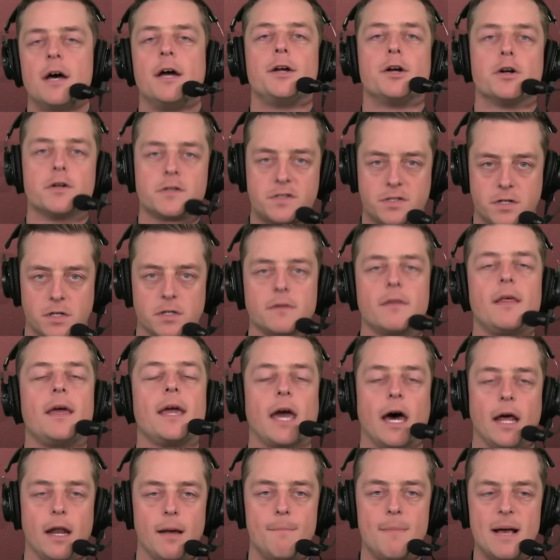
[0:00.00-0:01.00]
you're certainly
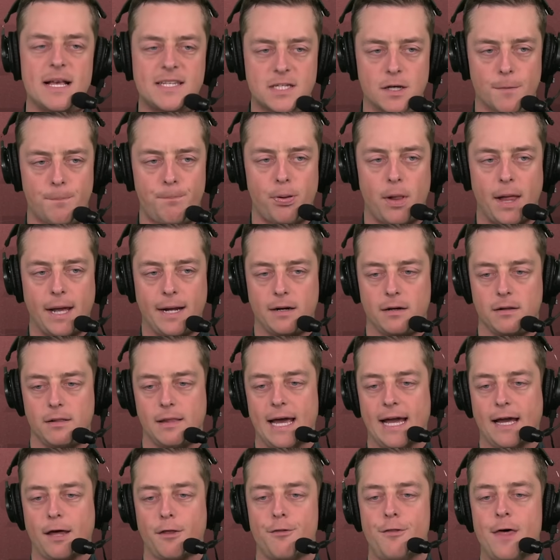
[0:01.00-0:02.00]
going to miss a player
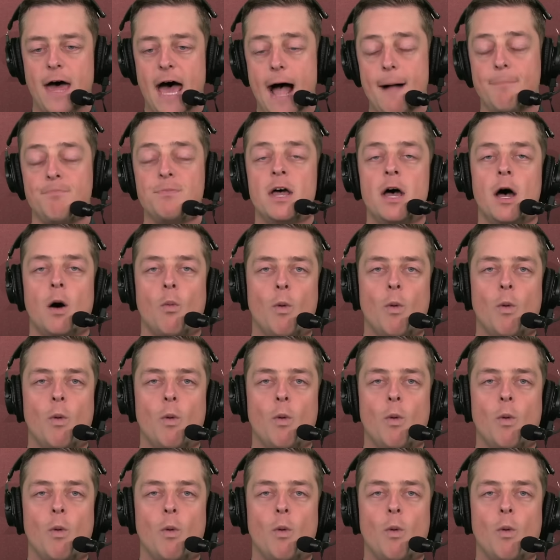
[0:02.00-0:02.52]
like that.